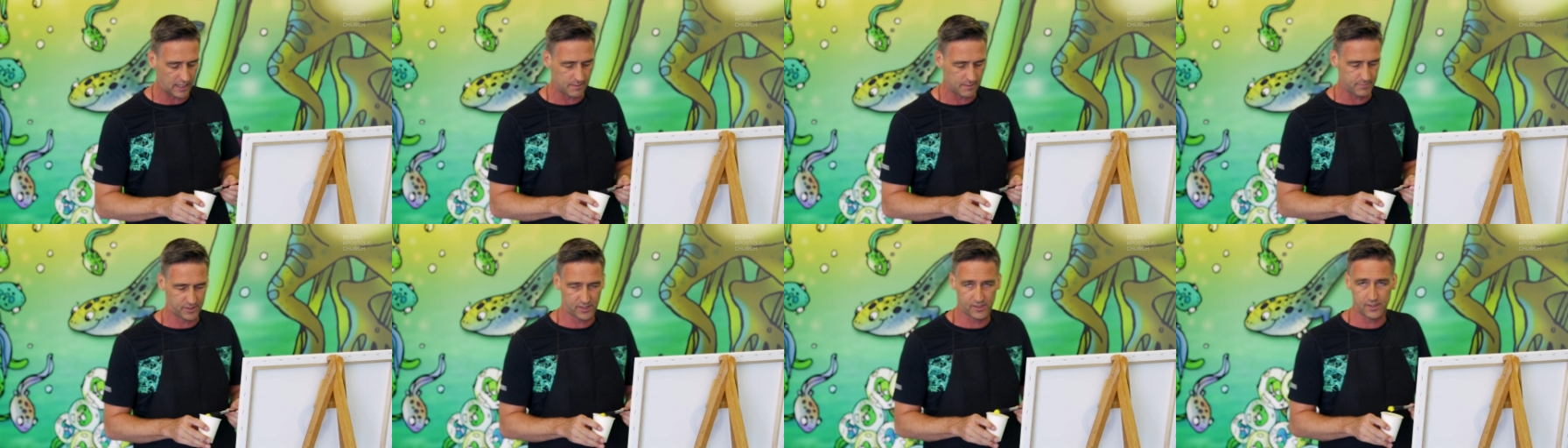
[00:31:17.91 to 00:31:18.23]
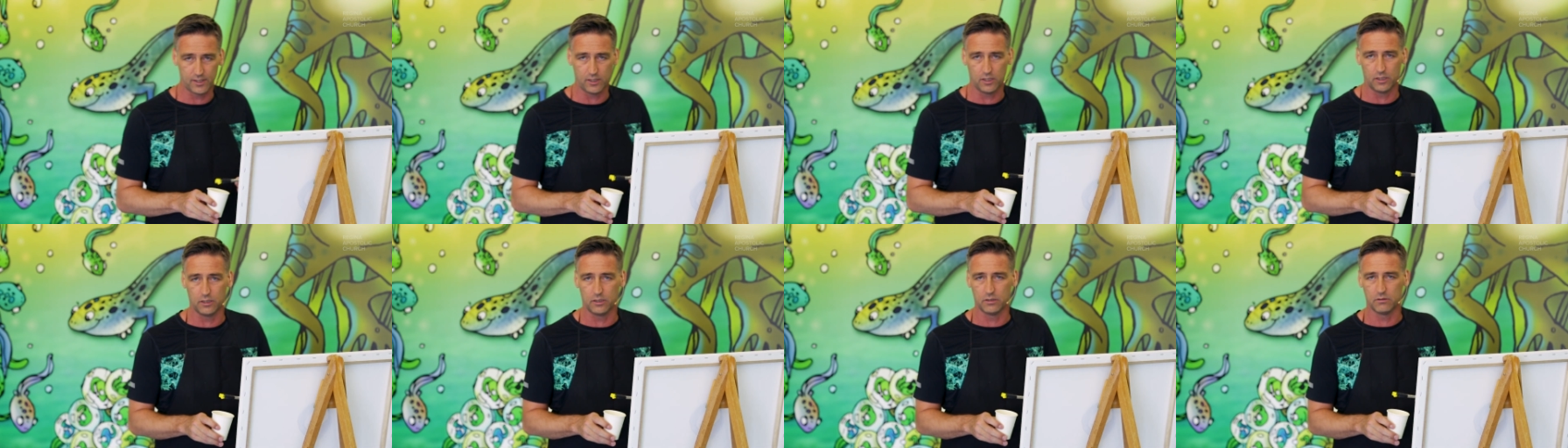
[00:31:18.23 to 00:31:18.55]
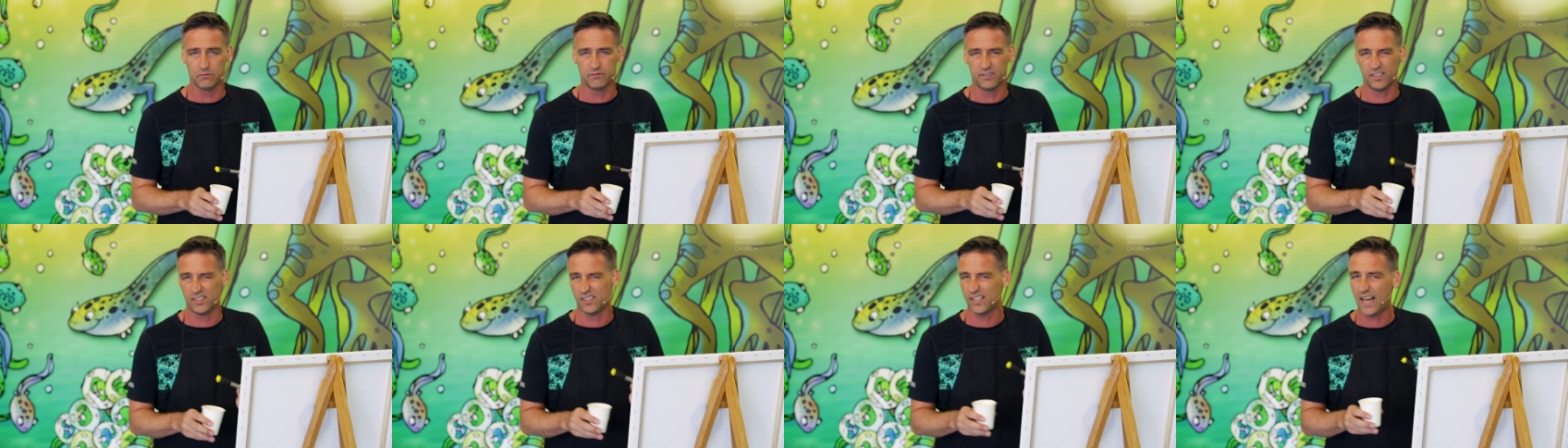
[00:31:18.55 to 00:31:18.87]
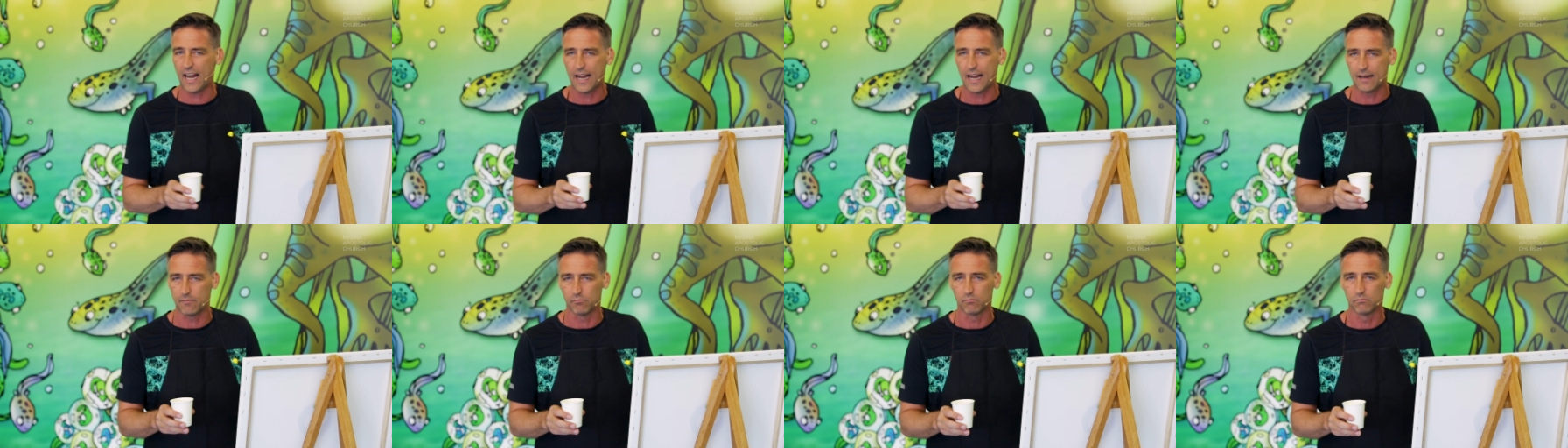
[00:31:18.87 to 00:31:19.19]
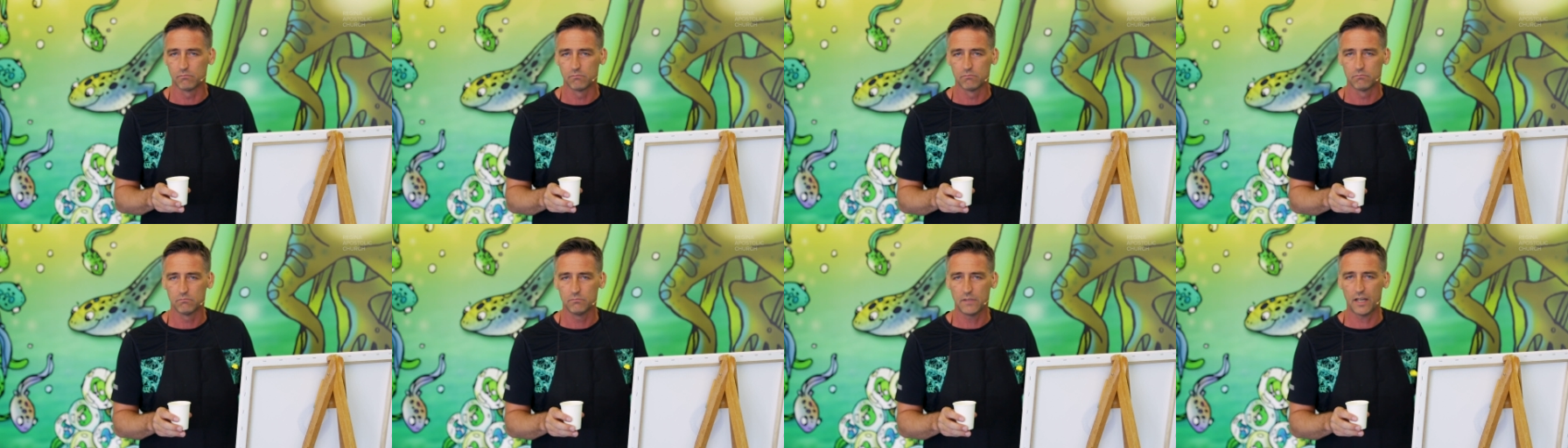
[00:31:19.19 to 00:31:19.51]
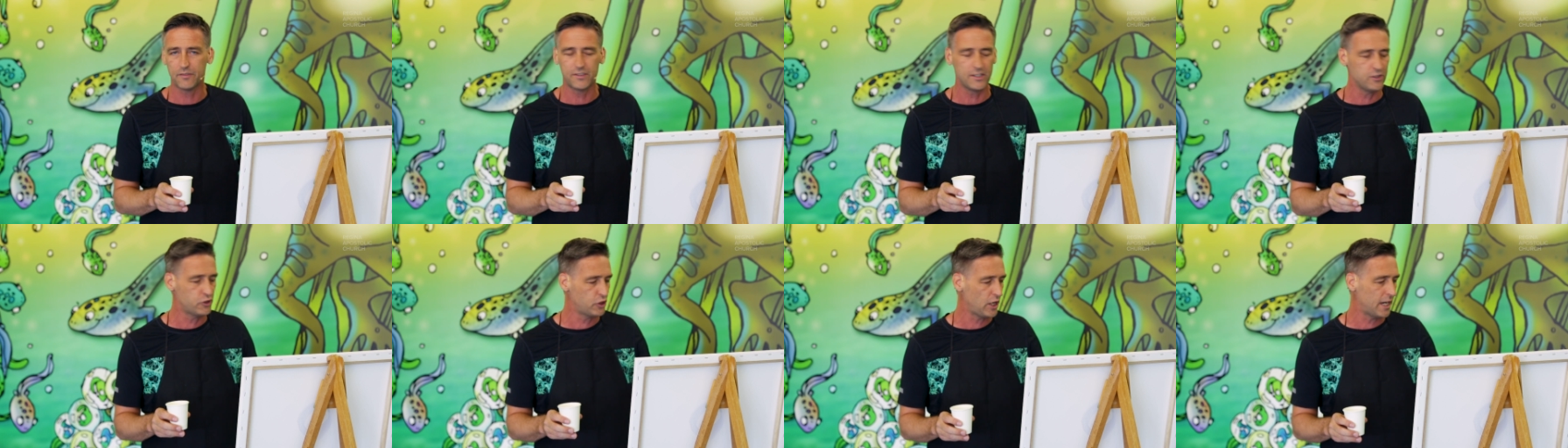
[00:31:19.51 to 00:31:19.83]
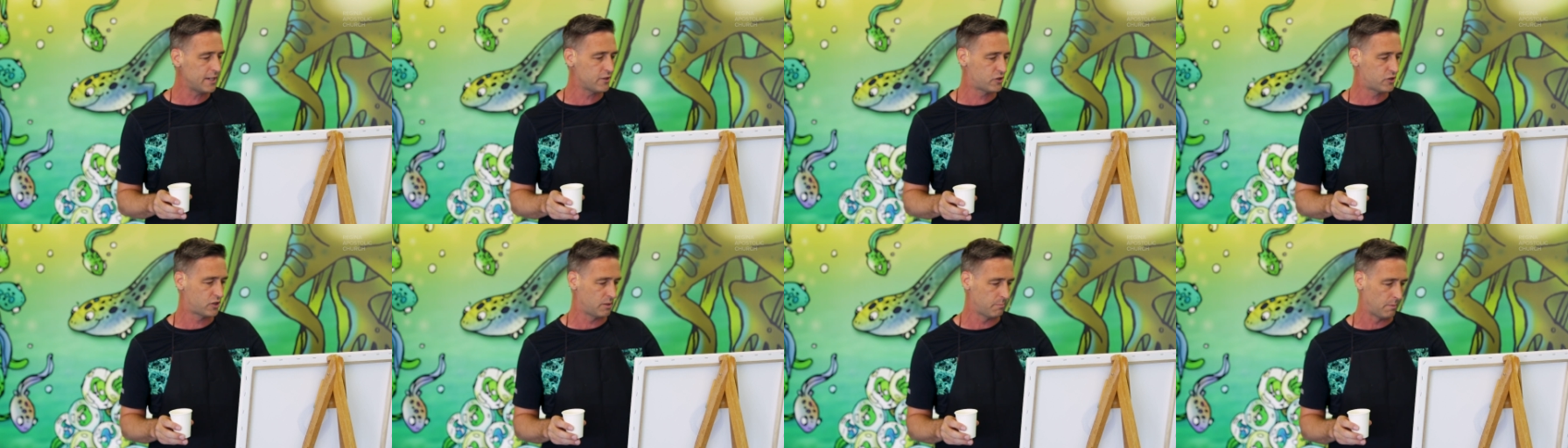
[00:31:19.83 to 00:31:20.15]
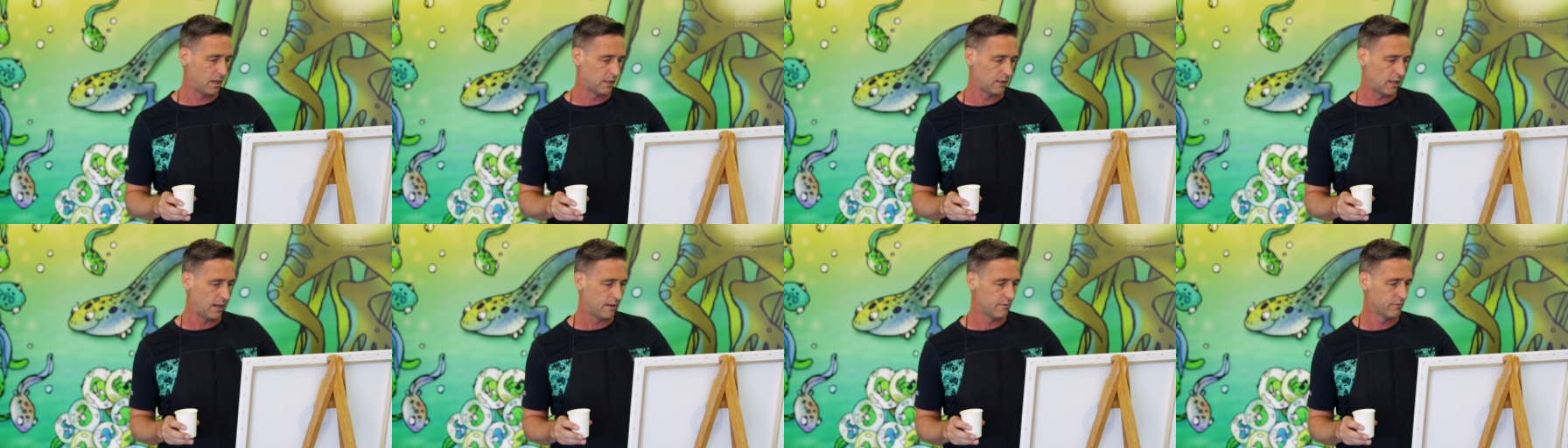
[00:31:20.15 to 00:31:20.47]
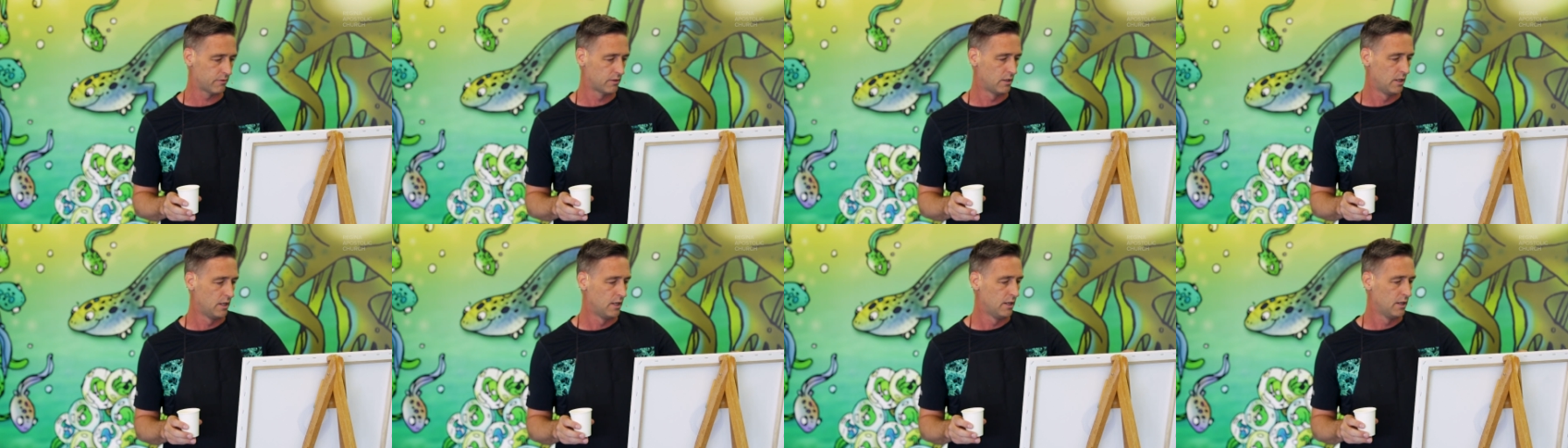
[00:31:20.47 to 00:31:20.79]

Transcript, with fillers: I'm still the same. Nothing changed in my life.